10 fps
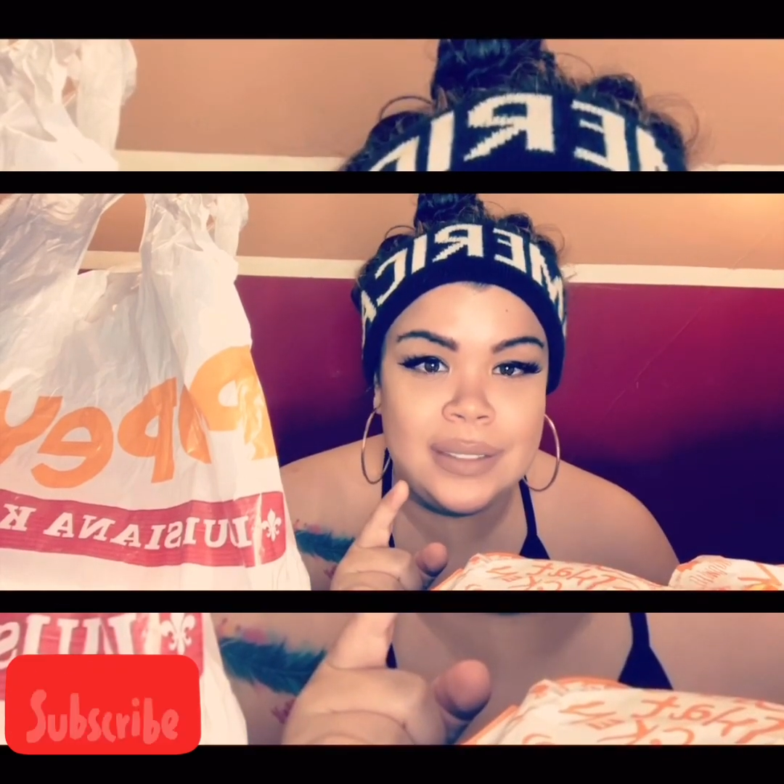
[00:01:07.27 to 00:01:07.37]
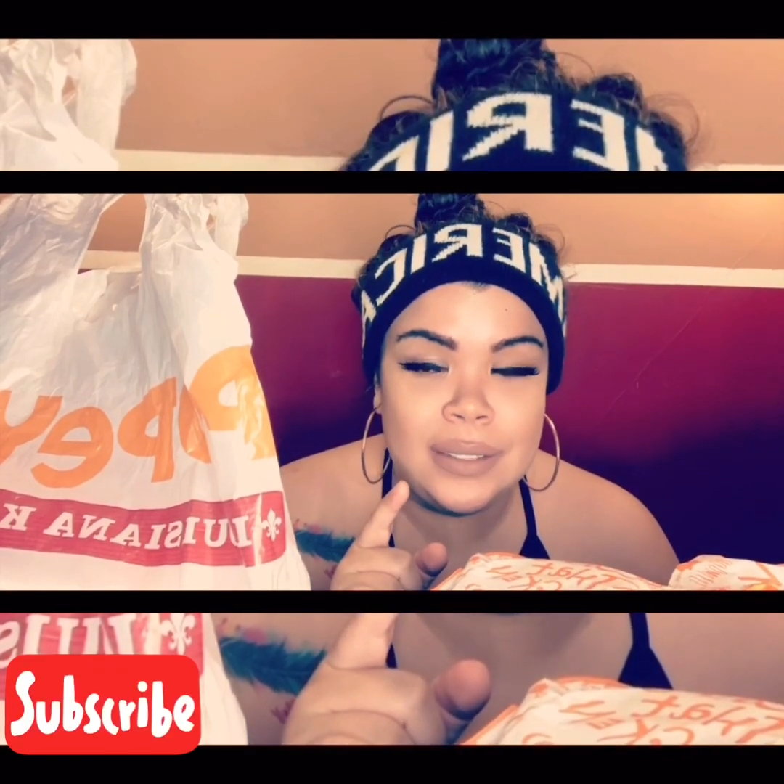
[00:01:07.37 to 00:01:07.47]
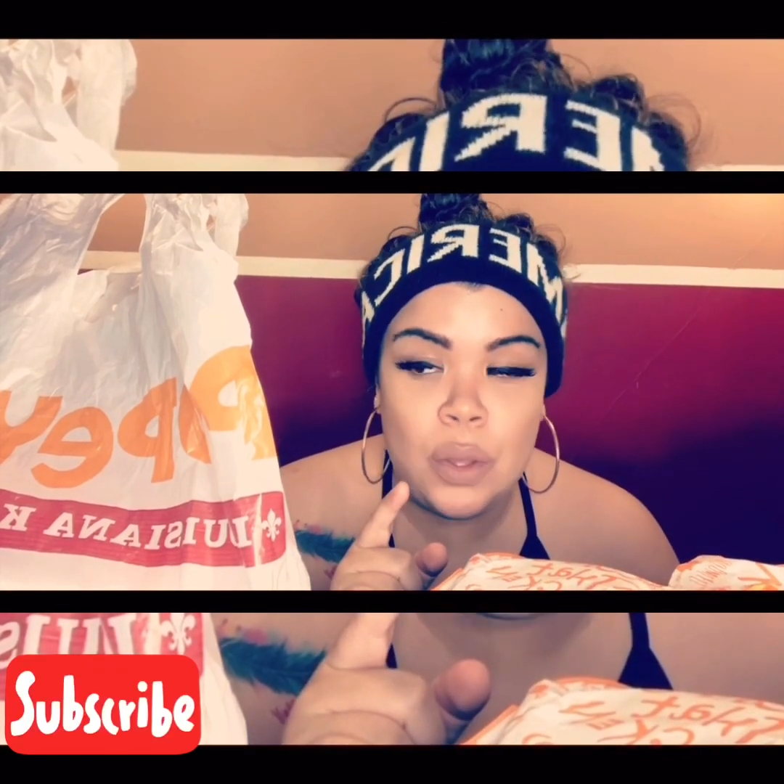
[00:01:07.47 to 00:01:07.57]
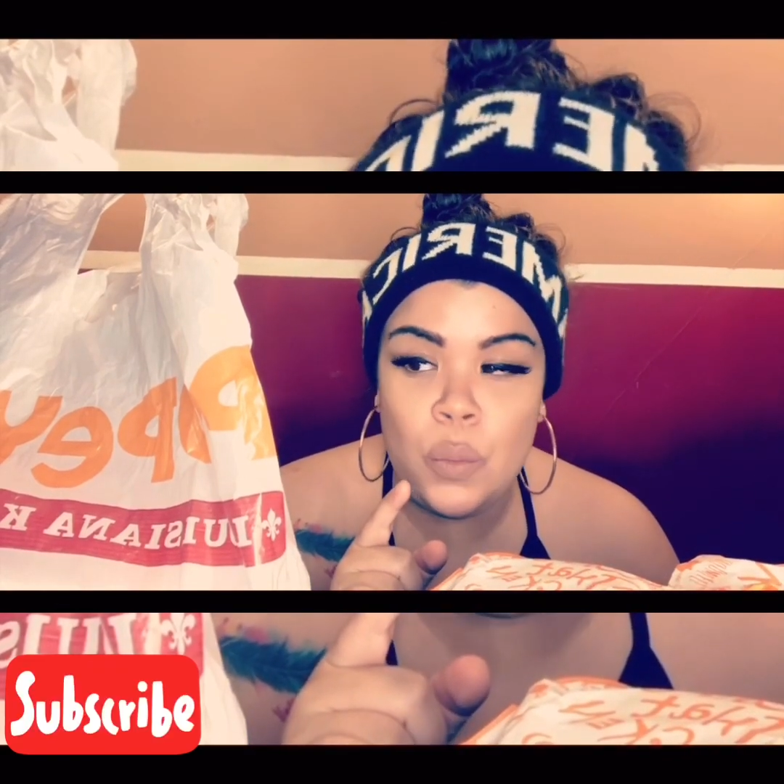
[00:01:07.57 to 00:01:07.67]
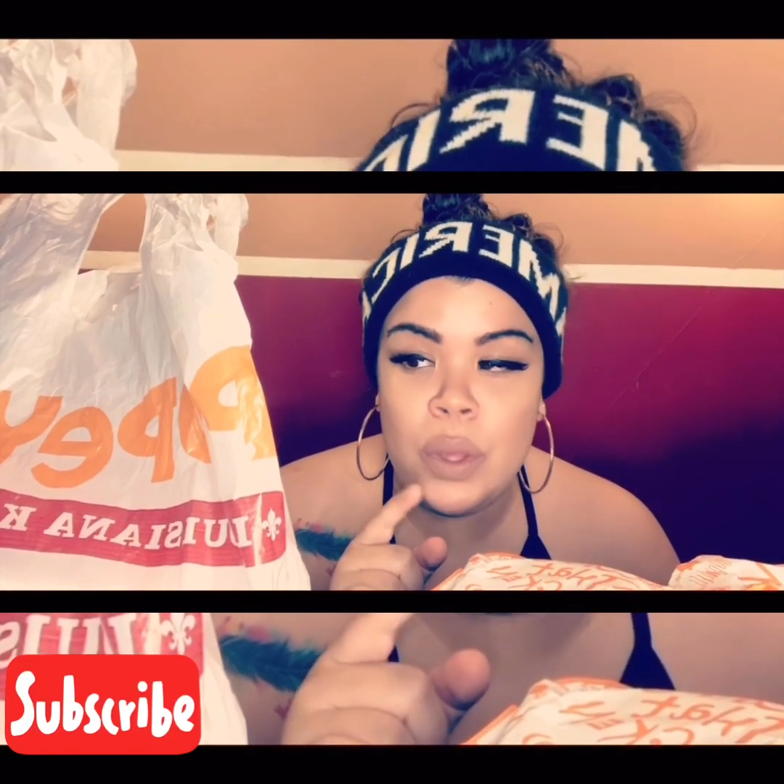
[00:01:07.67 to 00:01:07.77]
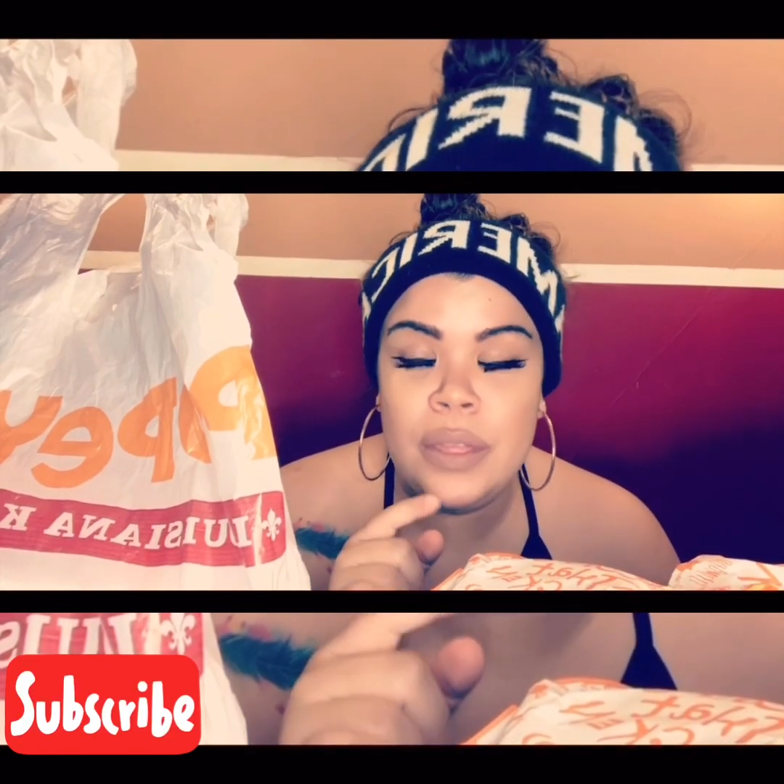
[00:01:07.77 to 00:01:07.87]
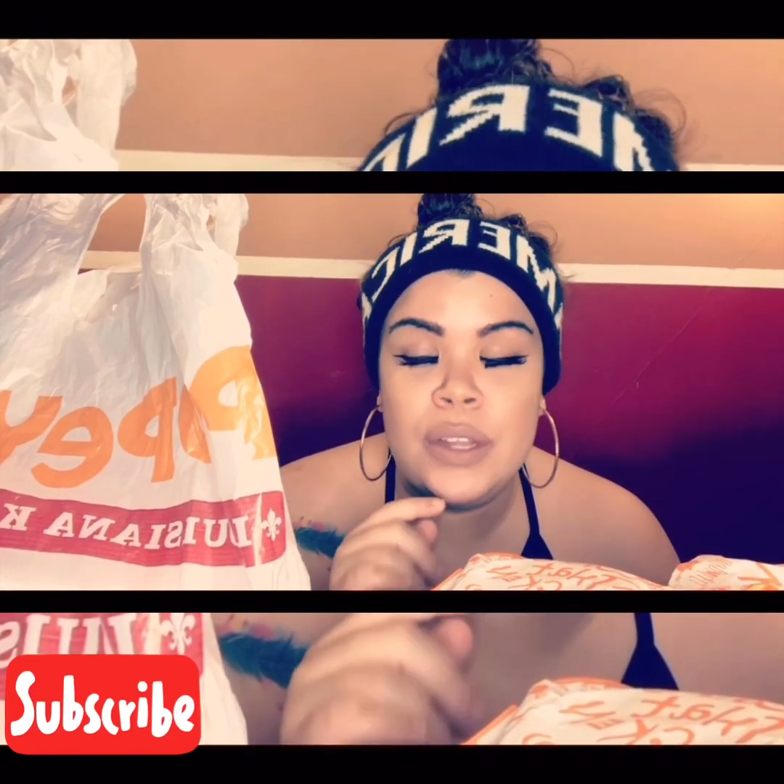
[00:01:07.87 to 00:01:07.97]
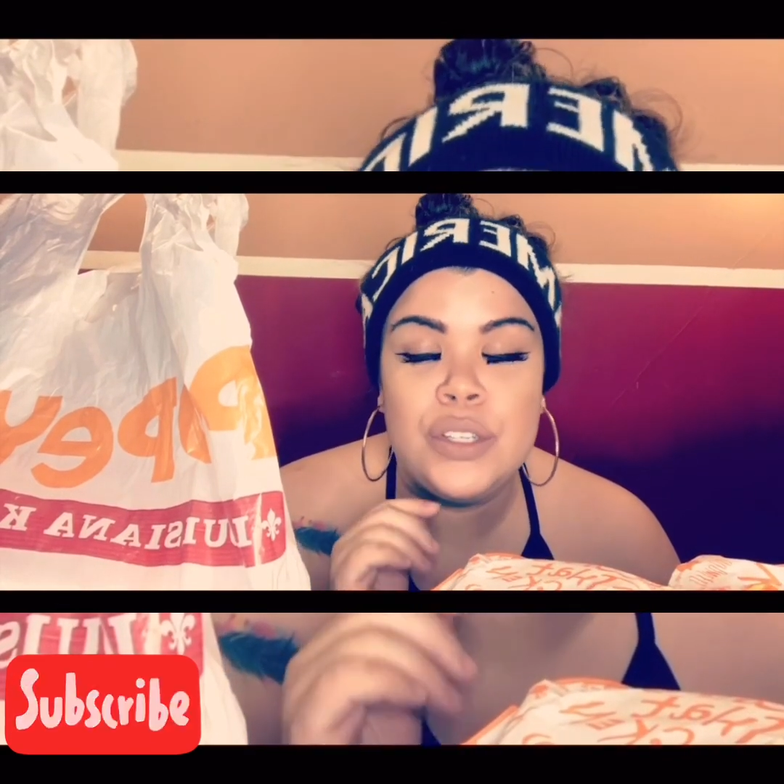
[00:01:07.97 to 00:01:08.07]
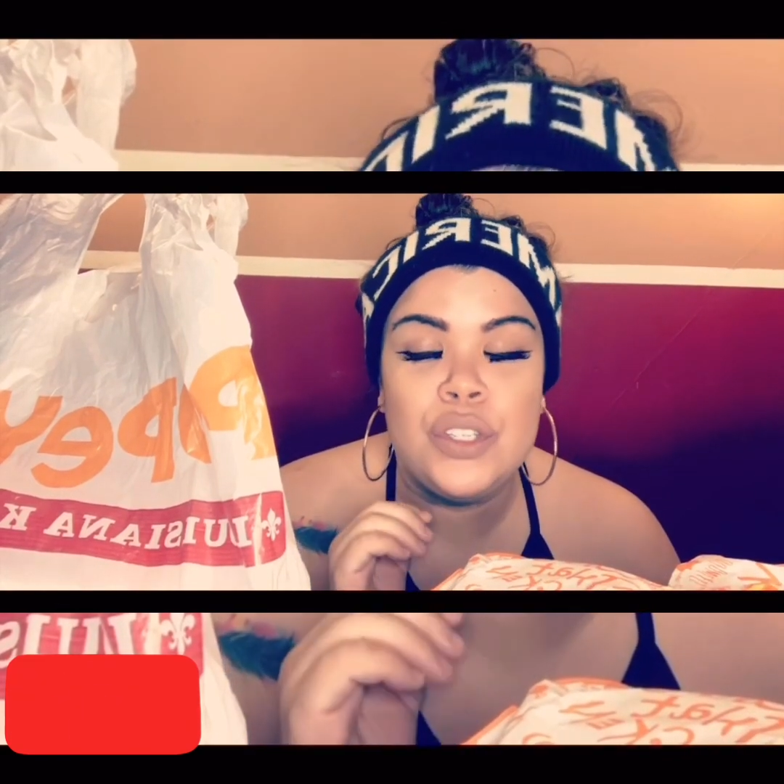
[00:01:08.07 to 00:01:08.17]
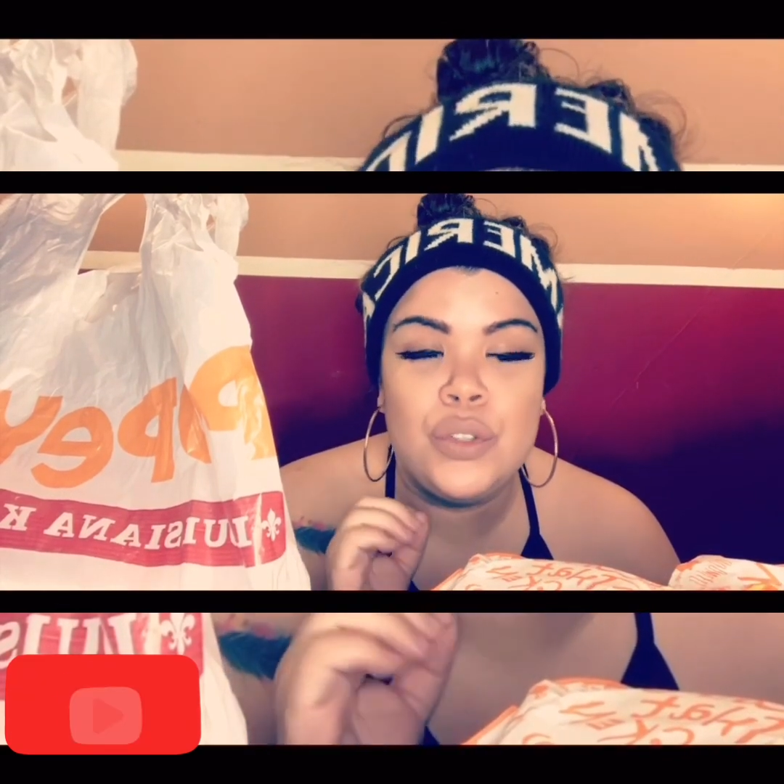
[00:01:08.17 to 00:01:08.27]
when
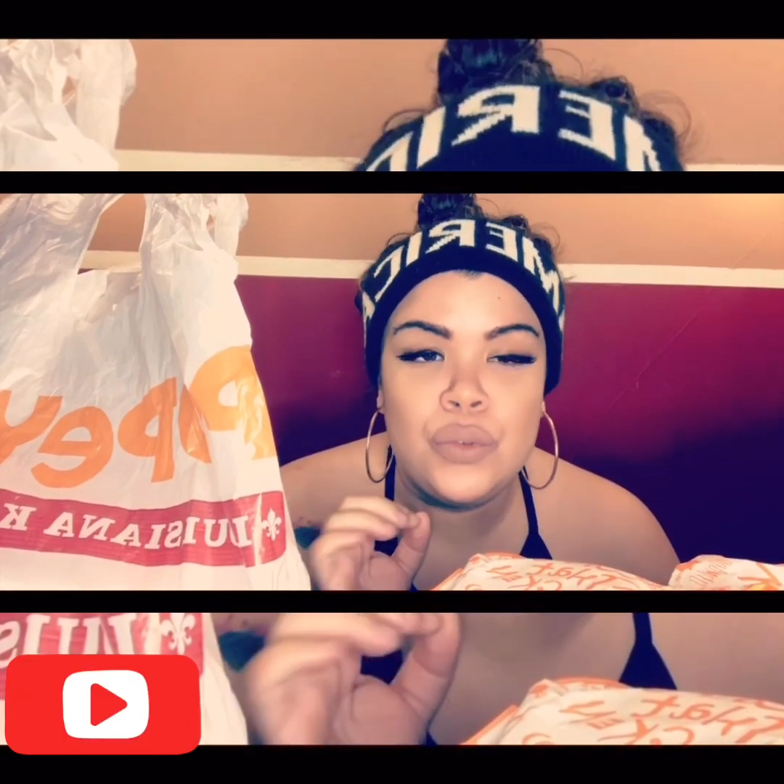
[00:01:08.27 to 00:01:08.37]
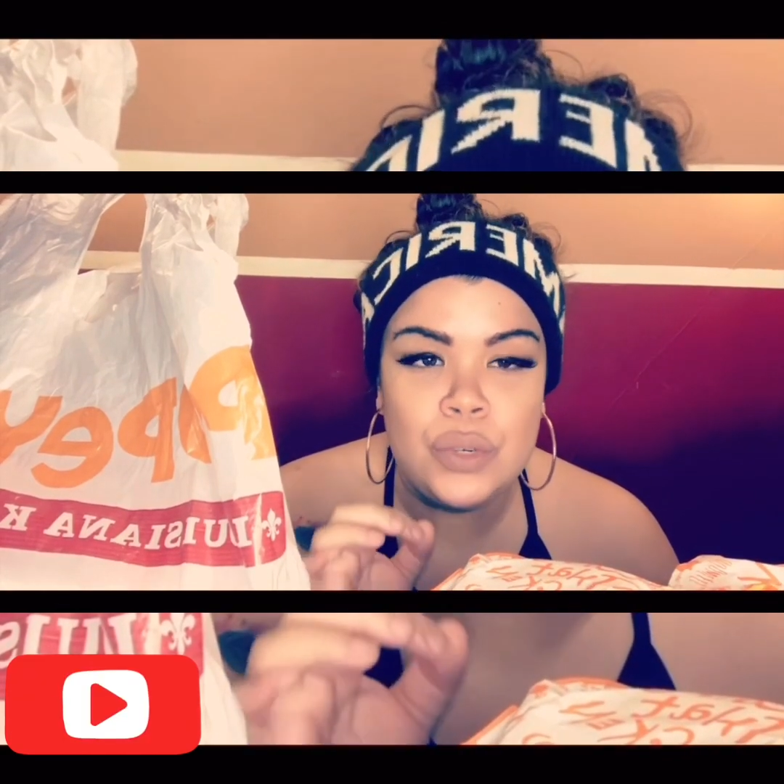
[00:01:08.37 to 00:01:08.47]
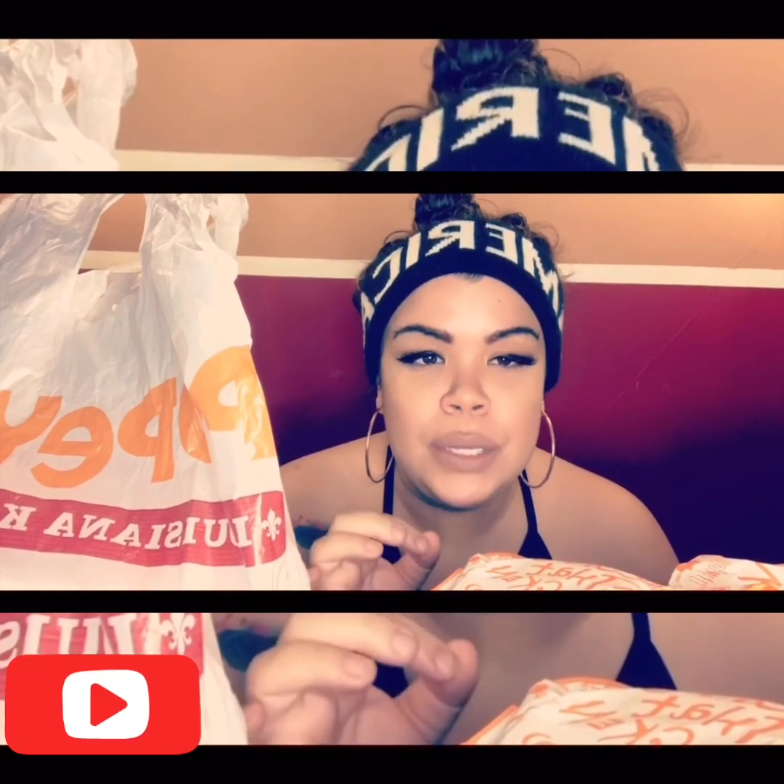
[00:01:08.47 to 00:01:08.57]
there's three